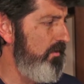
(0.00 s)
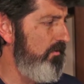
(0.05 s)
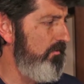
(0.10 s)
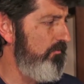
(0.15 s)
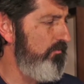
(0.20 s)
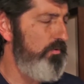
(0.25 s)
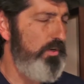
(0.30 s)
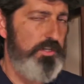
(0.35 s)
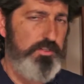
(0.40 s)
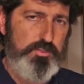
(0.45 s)

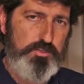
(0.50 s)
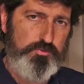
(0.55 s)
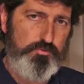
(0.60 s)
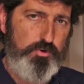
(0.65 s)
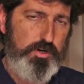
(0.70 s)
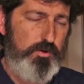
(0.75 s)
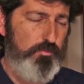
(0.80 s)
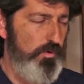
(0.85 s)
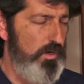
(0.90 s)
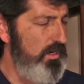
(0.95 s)
Francis
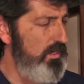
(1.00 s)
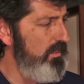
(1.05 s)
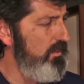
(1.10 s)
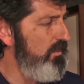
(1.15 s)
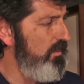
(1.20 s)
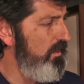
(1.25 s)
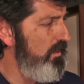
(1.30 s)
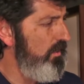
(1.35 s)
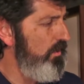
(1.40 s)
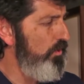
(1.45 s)
Greenway,
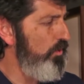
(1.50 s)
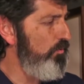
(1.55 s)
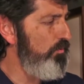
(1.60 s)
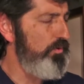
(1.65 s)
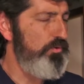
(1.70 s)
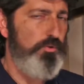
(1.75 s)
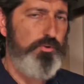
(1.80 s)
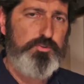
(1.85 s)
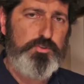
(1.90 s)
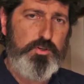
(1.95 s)
who
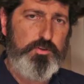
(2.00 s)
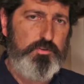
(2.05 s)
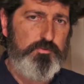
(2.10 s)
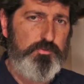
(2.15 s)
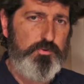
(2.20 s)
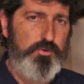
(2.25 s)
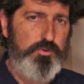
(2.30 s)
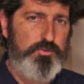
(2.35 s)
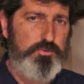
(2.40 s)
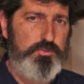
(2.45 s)
was also the
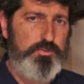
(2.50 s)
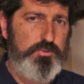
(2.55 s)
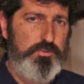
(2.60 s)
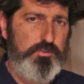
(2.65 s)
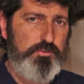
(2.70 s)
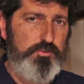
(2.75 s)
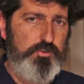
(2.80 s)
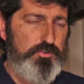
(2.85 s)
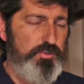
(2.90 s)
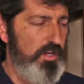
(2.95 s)

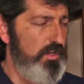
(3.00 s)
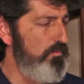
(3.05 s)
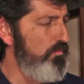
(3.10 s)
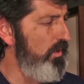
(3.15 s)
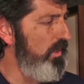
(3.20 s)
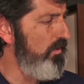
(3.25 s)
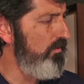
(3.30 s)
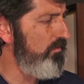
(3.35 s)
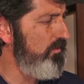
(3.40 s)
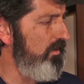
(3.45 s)
first New South
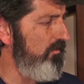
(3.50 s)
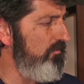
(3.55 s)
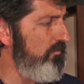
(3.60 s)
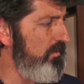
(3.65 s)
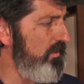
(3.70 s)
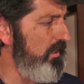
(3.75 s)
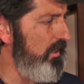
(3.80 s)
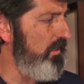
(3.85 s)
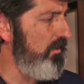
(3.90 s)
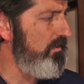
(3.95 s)
Wales
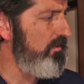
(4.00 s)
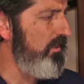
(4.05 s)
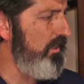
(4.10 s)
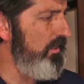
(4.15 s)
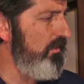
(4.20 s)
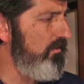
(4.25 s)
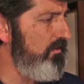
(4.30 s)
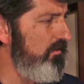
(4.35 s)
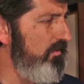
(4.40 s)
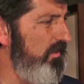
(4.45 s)
government
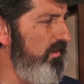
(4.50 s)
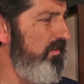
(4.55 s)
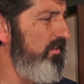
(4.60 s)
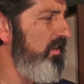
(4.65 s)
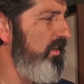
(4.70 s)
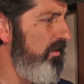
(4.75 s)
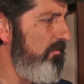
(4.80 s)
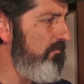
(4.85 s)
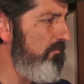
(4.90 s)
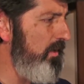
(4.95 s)
architect. And I
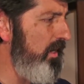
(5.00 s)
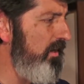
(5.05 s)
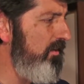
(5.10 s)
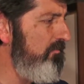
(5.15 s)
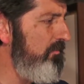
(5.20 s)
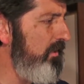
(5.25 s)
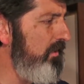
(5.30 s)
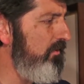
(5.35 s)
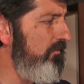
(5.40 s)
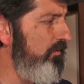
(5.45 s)
think it may
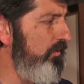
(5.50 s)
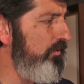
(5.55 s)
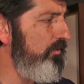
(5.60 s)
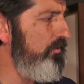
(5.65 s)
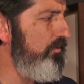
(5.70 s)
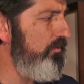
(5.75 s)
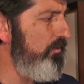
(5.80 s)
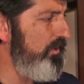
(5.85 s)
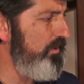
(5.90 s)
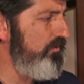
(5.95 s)
have been the
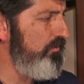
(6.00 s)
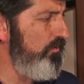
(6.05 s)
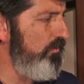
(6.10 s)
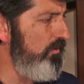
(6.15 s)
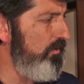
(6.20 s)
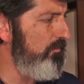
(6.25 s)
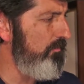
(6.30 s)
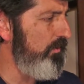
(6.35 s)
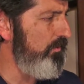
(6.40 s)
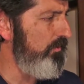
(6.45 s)
first
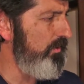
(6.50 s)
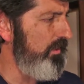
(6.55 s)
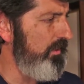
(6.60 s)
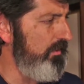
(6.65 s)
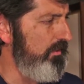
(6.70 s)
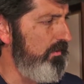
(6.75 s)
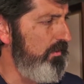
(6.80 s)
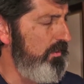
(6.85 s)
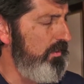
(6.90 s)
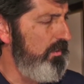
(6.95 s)
three-storey
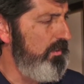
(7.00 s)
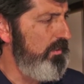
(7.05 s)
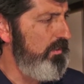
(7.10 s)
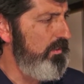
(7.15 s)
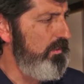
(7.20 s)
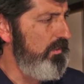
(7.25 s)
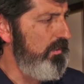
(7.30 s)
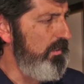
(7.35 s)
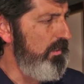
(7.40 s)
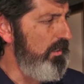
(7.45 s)
building
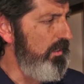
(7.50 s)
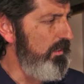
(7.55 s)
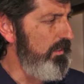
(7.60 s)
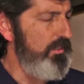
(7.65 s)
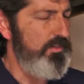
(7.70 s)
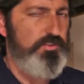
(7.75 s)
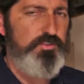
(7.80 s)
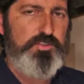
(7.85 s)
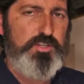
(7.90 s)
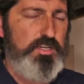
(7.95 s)

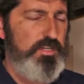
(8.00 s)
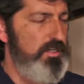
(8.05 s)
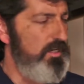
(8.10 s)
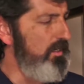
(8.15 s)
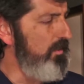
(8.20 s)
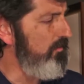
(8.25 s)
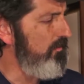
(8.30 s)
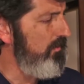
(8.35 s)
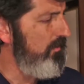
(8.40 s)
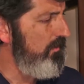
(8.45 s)
in
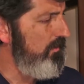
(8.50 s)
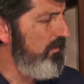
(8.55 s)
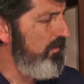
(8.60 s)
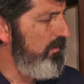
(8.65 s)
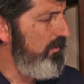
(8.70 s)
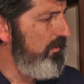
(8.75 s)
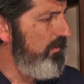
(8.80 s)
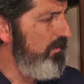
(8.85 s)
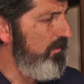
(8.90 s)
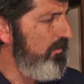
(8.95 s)
Sydney.
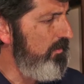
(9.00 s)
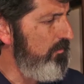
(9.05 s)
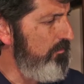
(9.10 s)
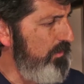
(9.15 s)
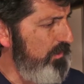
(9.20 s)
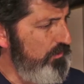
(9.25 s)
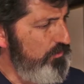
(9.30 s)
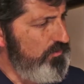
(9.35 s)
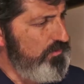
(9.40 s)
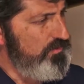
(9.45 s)
The
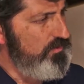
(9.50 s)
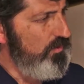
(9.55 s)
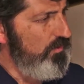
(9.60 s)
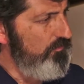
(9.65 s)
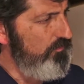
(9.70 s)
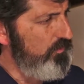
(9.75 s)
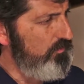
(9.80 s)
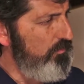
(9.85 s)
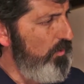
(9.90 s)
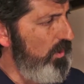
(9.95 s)
picture
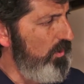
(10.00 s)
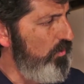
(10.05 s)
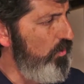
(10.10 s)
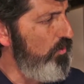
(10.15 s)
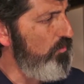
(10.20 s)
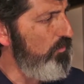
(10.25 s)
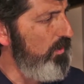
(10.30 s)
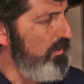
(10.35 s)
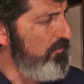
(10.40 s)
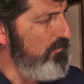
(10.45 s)
itself was by
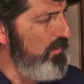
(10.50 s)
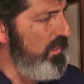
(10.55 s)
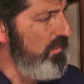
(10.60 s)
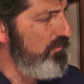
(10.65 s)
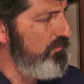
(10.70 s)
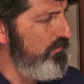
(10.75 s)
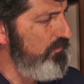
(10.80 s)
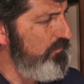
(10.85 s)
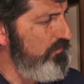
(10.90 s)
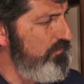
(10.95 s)
Conrad
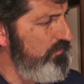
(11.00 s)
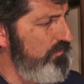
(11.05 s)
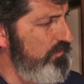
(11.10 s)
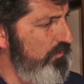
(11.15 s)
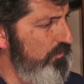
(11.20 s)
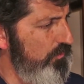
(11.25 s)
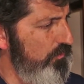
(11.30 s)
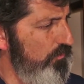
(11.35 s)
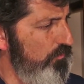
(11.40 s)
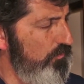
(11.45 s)
Martens,
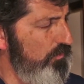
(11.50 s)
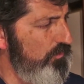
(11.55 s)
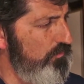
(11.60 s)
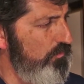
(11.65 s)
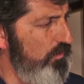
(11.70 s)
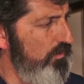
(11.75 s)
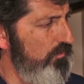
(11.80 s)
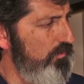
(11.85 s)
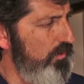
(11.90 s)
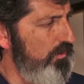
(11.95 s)
who was
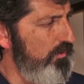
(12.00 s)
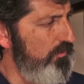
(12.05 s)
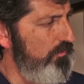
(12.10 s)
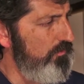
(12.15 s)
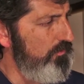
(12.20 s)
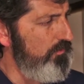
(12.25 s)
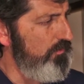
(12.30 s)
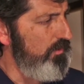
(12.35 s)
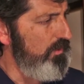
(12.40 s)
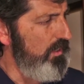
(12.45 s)
well
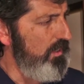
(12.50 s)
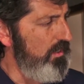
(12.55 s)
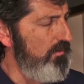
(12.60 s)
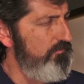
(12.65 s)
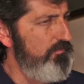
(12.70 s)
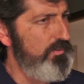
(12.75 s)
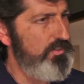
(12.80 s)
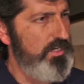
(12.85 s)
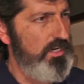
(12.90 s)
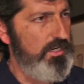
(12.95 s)
known
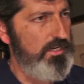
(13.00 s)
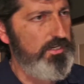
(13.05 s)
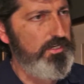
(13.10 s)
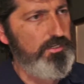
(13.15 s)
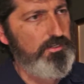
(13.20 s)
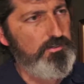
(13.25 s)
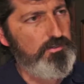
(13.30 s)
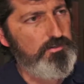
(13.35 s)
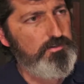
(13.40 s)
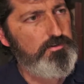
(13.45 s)
for
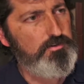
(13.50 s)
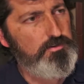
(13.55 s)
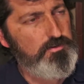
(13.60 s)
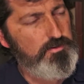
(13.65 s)
taking